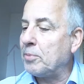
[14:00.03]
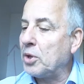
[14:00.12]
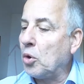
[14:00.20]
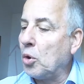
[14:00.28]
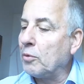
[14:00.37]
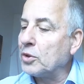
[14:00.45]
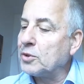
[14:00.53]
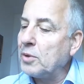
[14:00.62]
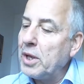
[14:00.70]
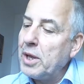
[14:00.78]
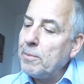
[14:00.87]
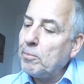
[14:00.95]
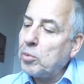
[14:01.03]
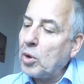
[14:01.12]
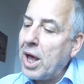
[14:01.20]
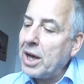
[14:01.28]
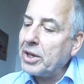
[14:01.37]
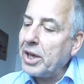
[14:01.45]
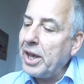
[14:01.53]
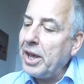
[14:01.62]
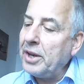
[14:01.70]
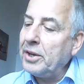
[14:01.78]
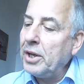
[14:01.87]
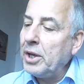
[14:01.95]
always plug
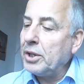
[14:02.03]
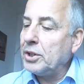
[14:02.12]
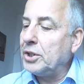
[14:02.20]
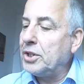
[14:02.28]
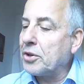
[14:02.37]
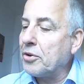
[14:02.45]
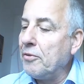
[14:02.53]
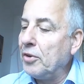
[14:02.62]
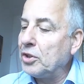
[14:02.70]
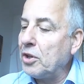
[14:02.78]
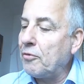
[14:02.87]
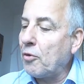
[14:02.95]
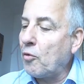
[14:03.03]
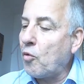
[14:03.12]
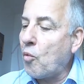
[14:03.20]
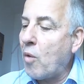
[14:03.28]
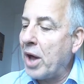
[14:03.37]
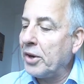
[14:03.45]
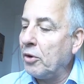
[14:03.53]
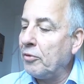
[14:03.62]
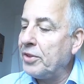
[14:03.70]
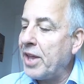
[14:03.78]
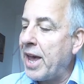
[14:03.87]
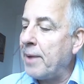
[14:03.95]
in the derivative of one of
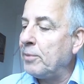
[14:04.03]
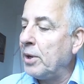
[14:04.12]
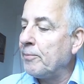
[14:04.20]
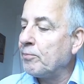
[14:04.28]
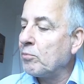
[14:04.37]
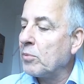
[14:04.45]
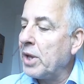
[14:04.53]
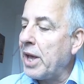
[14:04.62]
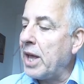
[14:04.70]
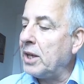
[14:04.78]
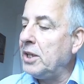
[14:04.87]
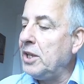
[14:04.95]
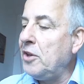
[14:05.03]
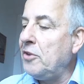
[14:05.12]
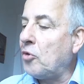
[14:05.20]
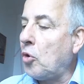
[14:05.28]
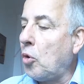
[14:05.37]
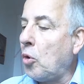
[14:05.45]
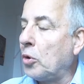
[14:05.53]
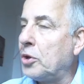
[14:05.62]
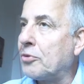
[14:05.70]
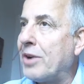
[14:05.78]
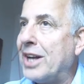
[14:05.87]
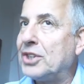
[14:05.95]
them and leave all the
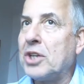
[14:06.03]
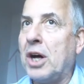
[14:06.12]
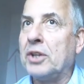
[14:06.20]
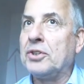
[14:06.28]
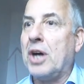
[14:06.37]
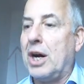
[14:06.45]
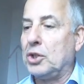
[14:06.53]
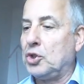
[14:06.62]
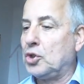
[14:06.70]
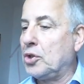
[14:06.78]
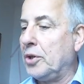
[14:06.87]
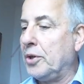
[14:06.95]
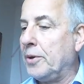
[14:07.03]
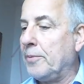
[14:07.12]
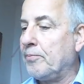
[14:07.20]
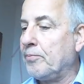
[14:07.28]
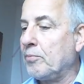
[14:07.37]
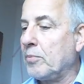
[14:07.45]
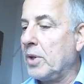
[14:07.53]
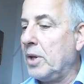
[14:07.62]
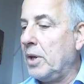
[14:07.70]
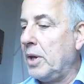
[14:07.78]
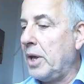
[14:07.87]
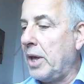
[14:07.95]
rest untouched.
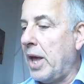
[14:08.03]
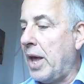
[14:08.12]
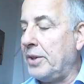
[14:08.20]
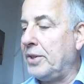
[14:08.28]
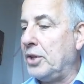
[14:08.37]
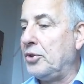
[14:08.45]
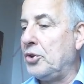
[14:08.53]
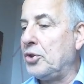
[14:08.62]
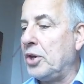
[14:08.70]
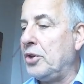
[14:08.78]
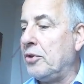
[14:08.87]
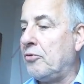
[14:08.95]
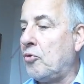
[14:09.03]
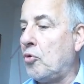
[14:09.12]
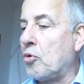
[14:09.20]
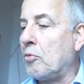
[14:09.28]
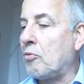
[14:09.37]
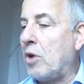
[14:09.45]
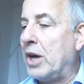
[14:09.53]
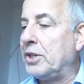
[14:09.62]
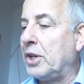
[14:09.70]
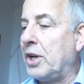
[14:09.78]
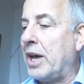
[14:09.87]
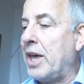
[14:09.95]
And this is in the form, right?
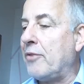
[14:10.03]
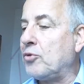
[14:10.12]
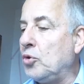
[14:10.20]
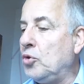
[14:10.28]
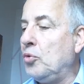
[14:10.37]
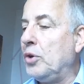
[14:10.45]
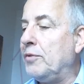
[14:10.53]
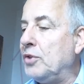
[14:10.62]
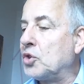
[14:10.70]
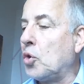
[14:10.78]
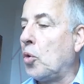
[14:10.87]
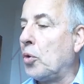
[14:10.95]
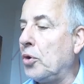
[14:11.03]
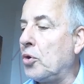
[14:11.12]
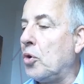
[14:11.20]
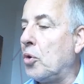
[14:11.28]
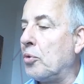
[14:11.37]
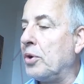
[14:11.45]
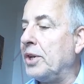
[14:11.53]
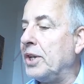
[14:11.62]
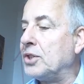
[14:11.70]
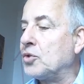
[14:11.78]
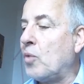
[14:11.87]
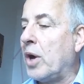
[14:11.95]
And I have to do it with all the
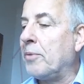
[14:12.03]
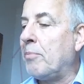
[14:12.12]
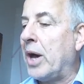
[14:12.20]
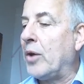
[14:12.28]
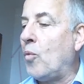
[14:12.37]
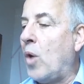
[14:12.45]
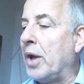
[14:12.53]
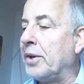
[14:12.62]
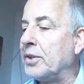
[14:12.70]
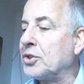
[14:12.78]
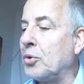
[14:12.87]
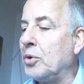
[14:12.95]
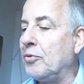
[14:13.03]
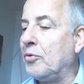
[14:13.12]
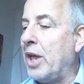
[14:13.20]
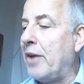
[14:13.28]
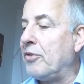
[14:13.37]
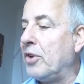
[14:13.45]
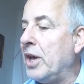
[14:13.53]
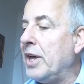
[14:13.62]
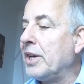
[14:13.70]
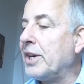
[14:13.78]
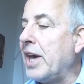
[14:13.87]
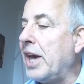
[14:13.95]
coordinates one by one, so it will have
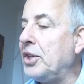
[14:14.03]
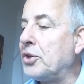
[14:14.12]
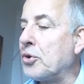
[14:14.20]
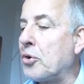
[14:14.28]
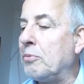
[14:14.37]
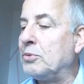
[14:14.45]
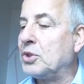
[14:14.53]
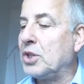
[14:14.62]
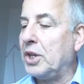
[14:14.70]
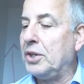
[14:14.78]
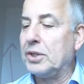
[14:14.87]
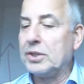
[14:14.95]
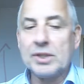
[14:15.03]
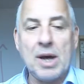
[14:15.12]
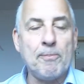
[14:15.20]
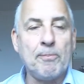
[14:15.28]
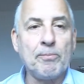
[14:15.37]
k terms in the sum.